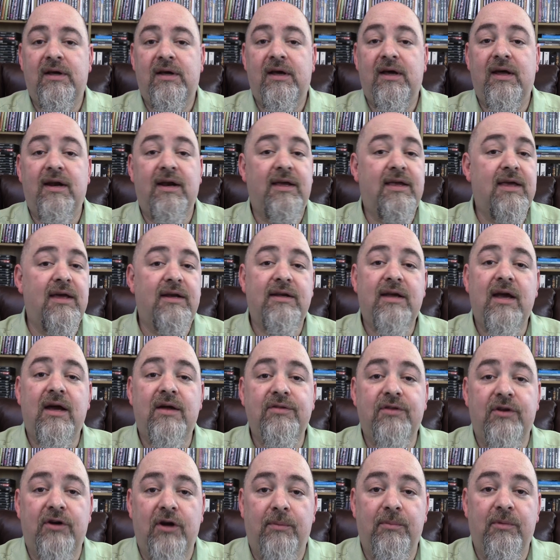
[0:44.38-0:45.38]
And I can't
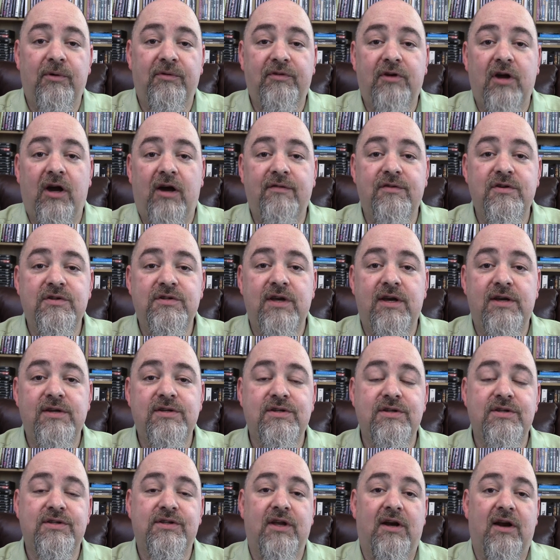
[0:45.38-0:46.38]
count the number of
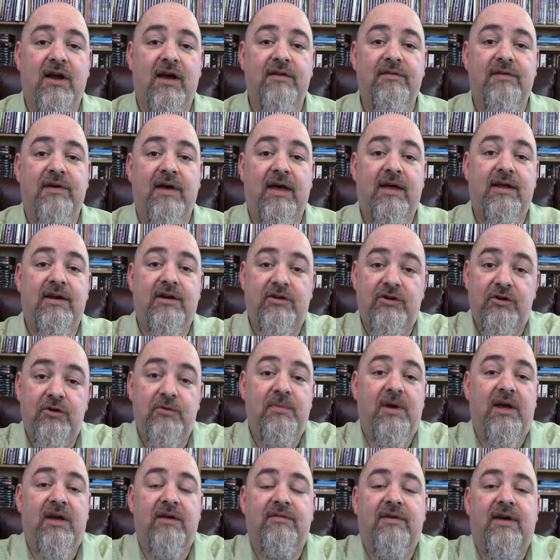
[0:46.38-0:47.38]
conversations that I've had, and you
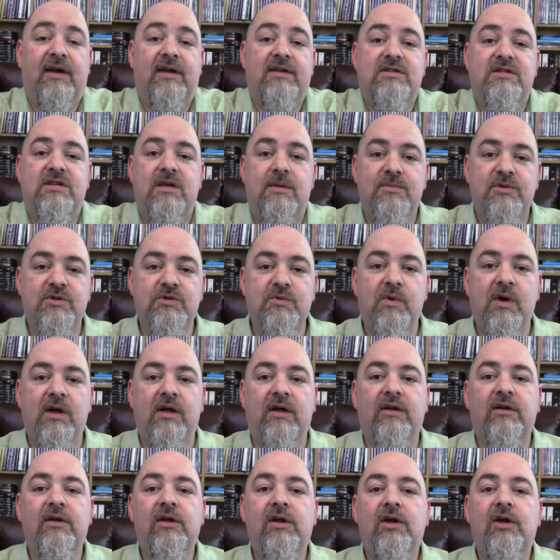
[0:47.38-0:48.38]
may have had some as
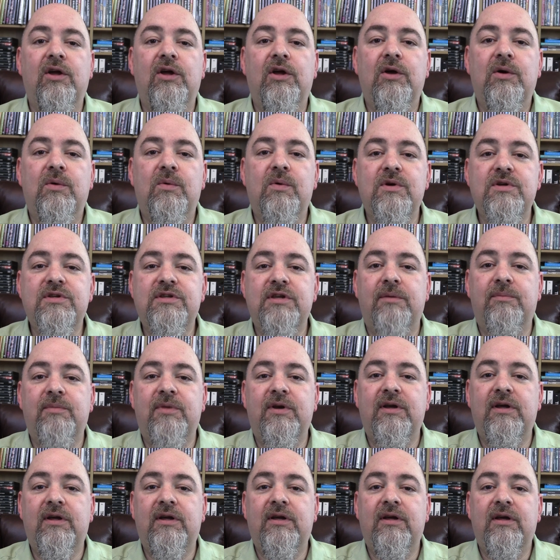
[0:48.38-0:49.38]
well, where
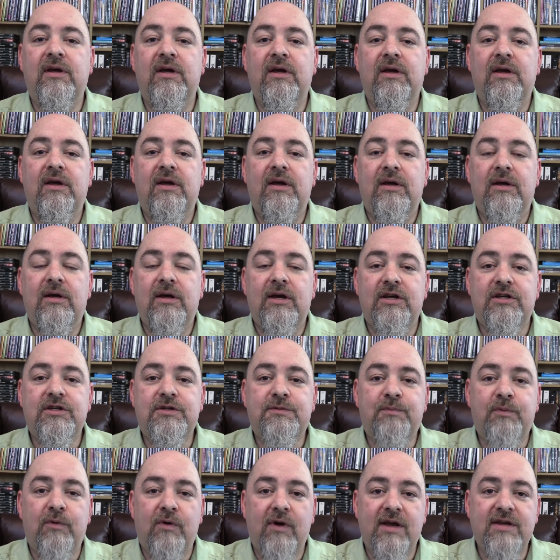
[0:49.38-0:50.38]
somebody
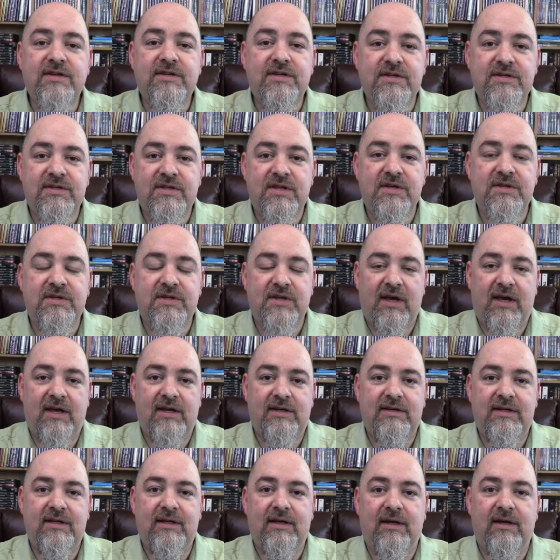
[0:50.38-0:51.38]
expresses this
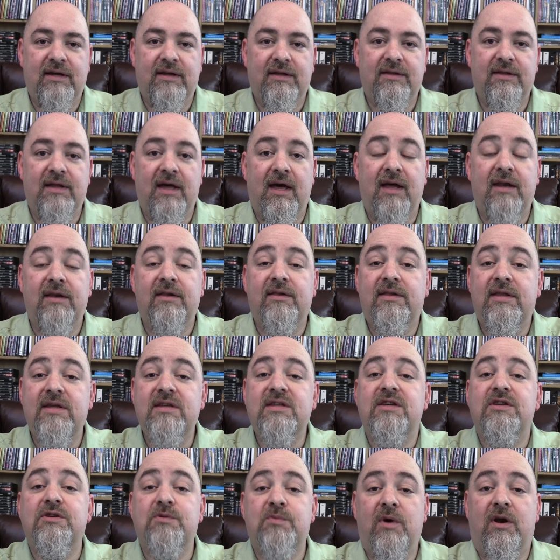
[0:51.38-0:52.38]
idea that
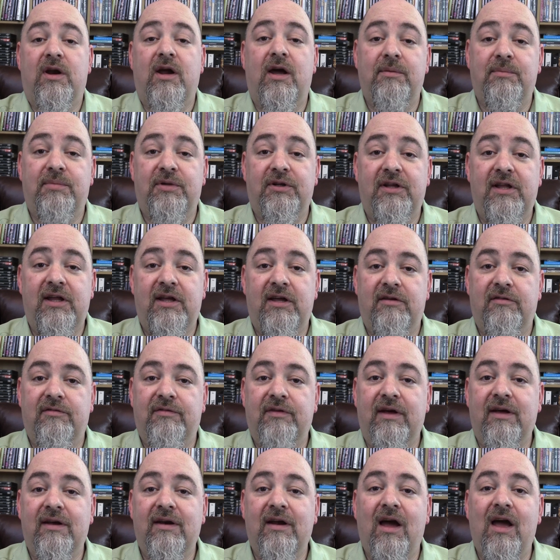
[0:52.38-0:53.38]
this is what I believe
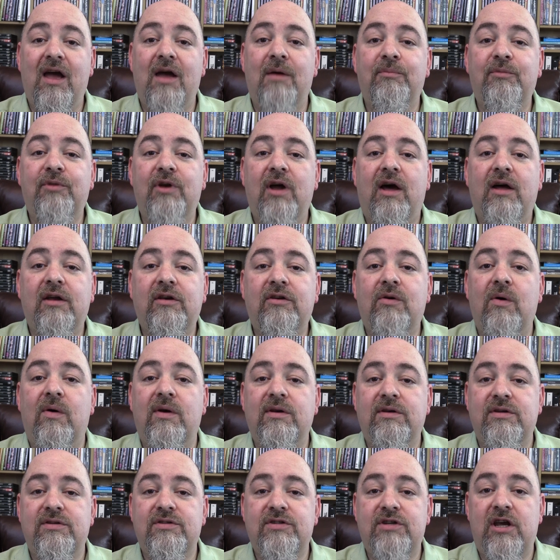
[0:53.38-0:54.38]
and I am not
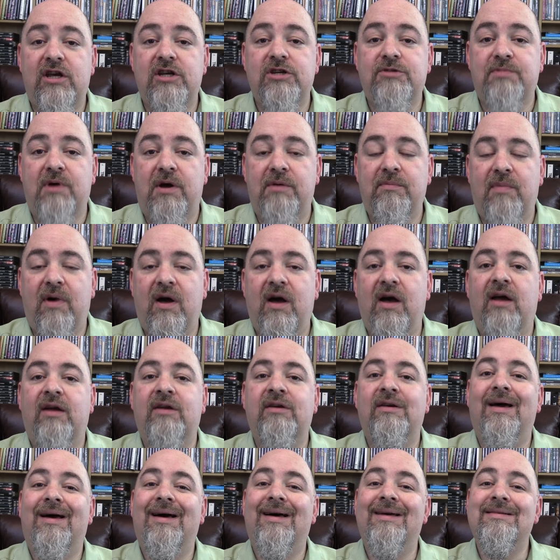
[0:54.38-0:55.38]
going to change my
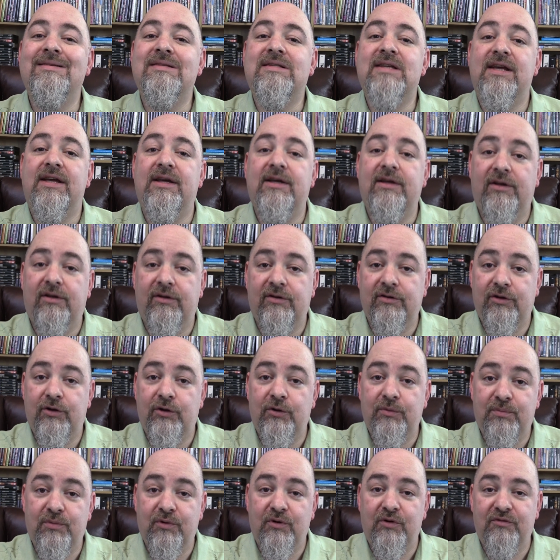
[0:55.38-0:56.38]
mind until
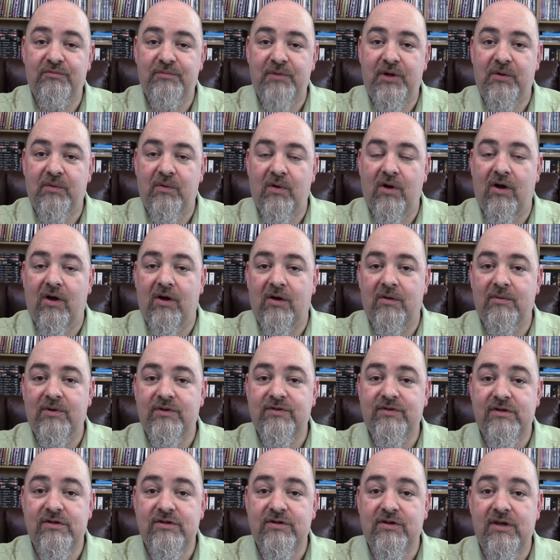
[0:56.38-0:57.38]
you prove me wrong,
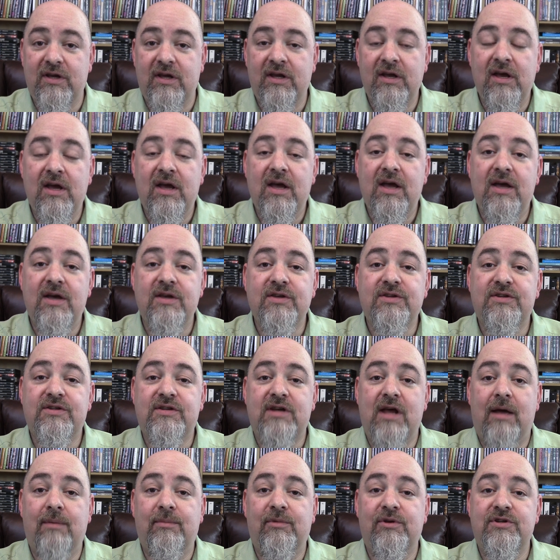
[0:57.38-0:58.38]
essentially
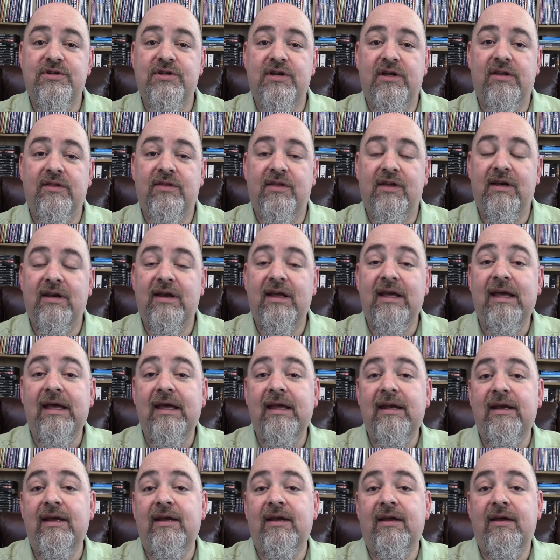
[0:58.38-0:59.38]
establishing that
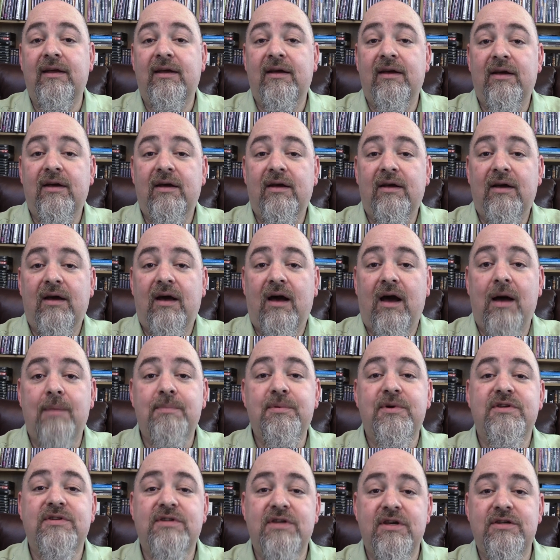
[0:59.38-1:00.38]
any
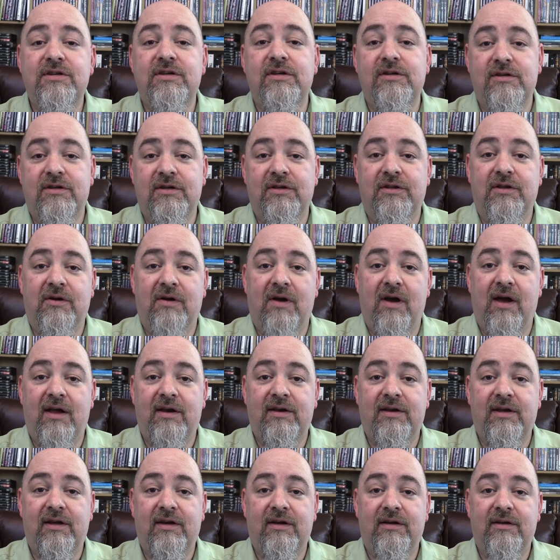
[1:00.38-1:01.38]
opposition to their
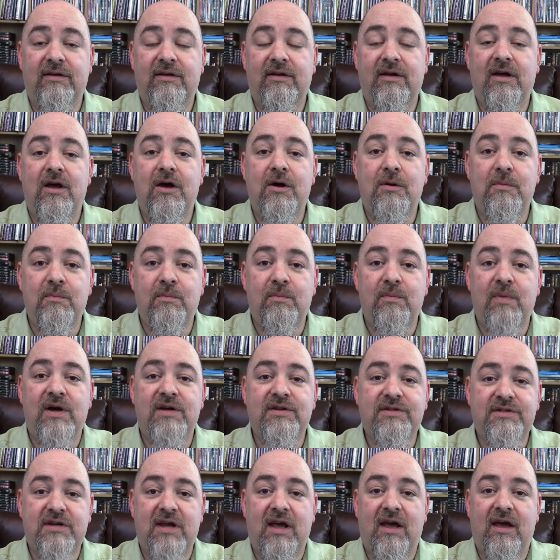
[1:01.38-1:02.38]
idea
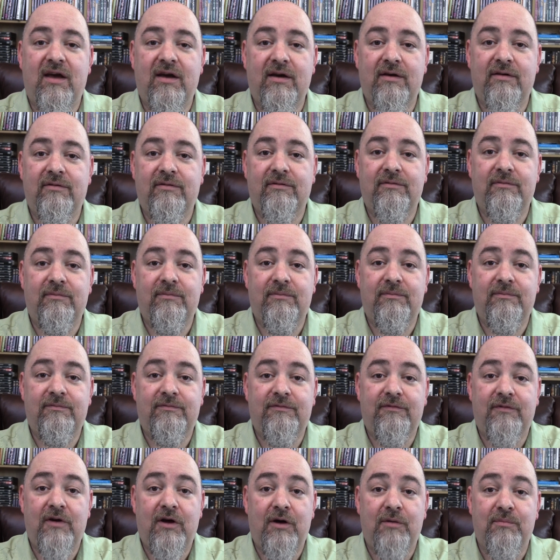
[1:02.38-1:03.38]
must have
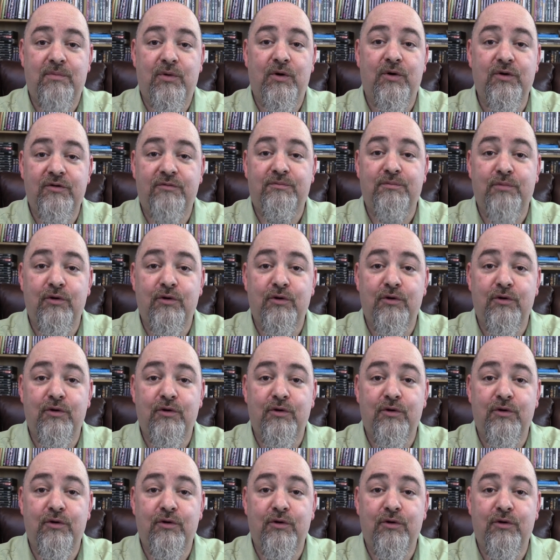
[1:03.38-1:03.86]
a burden of